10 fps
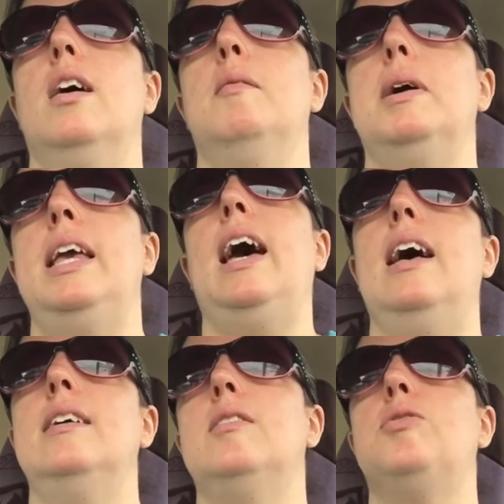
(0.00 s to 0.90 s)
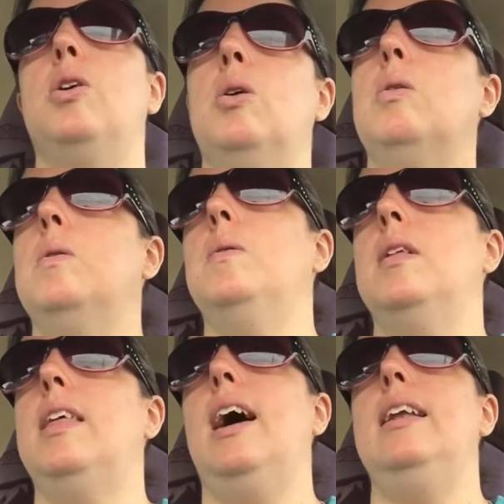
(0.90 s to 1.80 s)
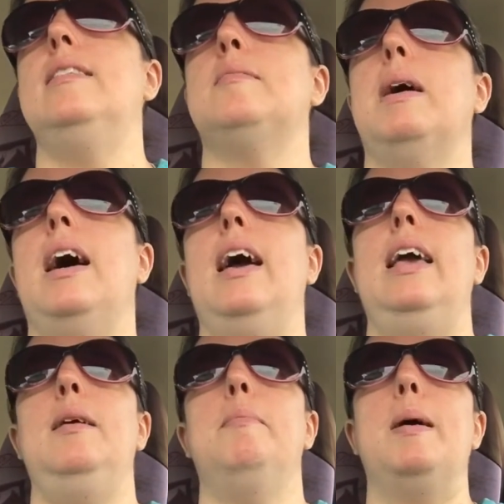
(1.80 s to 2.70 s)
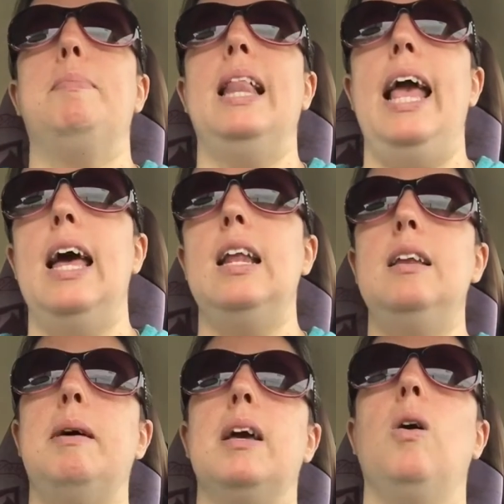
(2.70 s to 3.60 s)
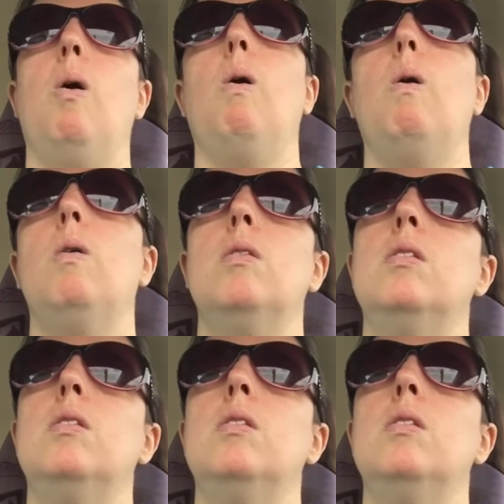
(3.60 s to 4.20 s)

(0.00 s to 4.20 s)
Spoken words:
But yeah, so that is my plan, my goal.